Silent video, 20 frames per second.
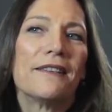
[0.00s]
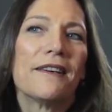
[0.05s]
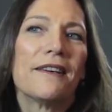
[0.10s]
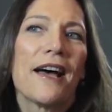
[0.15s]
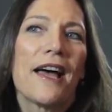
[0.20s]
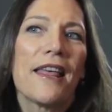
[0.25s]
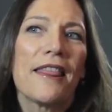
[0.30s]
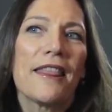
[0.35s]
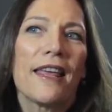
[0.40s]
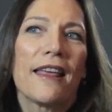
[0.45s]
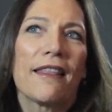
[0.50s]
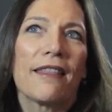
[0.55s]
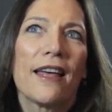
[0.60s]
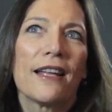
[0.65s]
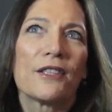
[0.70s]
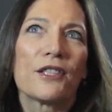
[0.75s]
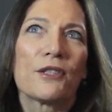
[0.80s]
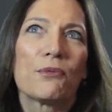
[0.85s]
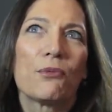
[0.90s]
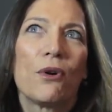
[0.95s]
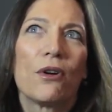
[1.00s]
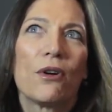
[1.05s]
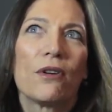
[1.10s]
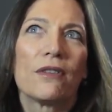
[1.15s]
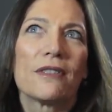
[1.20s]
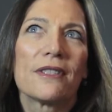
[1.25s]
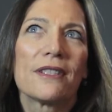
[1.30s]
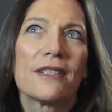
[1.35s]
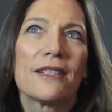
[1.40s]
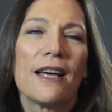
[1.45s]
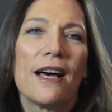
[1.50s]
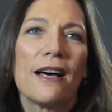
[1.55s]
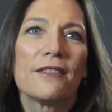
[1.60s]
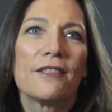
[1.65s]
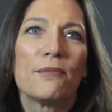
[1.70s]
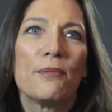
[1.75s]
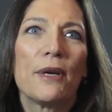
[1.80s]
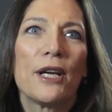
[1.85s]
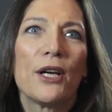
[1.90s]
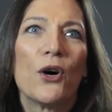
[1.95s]
I think that's what
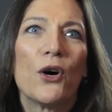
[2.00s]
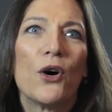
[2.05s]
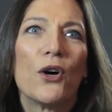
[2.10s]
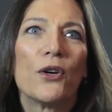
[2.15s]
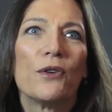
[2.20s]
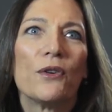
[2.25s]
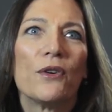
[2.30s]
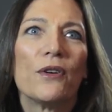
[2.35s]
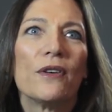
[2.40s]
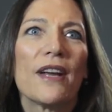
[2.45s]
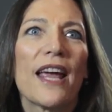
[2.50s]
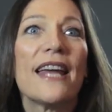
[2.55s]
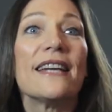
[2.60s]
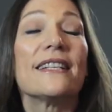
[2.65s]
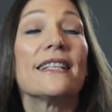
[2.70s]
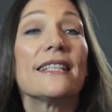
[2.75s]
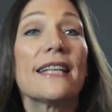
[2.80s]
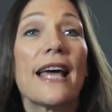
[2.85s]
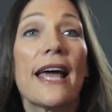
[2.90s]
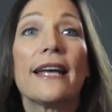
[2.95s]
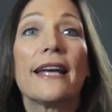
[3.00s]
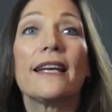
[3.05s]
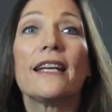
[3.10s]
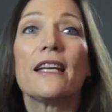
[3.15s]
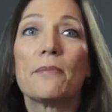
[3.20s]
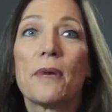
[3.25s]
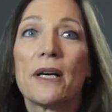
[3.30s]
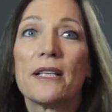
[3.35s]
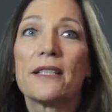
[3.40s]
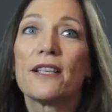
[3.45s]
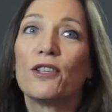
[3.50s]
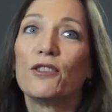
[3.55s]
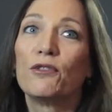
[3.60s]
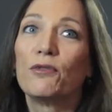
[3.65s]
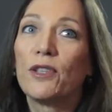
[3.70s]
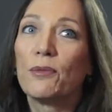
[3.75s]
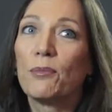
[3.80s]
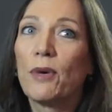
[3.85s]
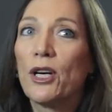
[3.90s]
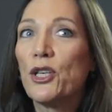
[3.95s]
started me on entertaining myself
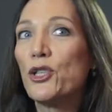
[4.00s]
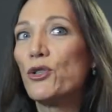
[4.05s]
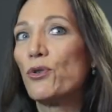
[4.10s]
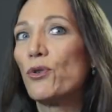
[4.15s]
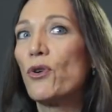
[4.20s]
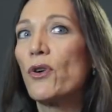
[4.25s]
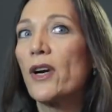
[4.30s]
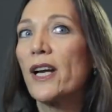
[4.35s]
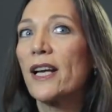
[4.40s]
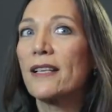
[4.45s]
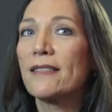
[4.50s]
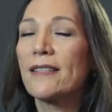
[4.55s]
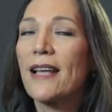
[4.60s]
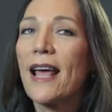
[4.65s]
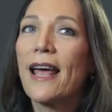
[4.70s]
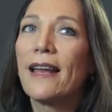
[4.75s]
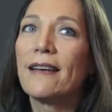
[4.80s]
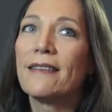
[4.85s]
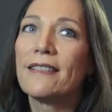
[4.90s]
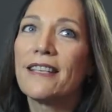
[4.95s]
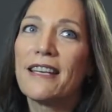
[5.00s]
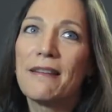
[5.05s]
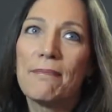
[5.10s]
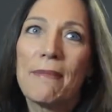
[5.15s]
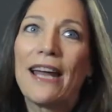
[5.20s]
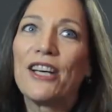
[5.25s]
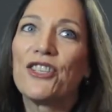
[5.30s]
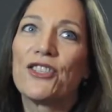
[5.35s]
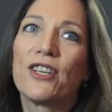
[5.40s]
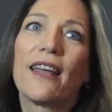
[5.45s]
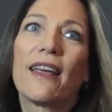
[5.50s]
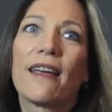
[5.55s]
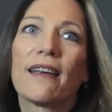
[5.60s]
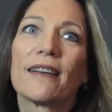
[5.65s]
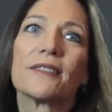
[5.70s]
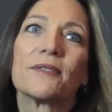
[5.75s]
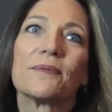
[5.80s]
with my drawings and imagining.